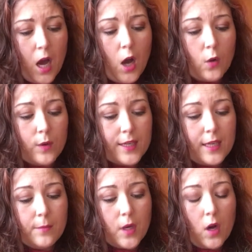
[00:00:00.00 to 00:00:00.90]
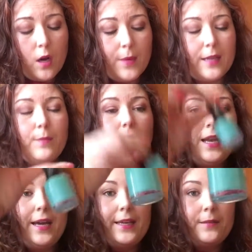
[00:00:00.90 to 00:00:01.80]
oh, Keep Calm and
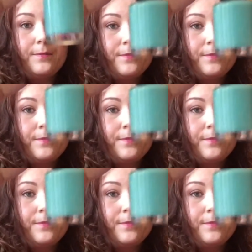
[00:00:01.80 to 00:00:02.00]
Play.